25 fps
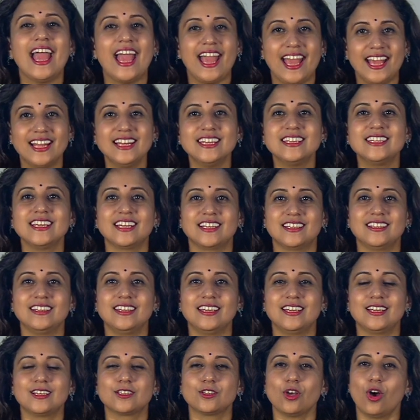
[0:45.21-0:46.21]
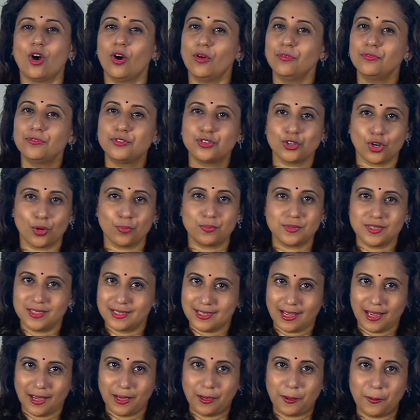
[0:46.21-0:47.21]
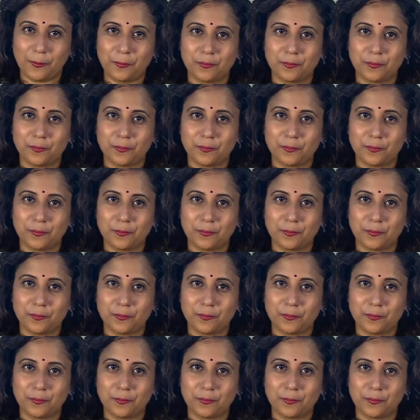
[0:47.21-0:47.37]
and techniques of job design.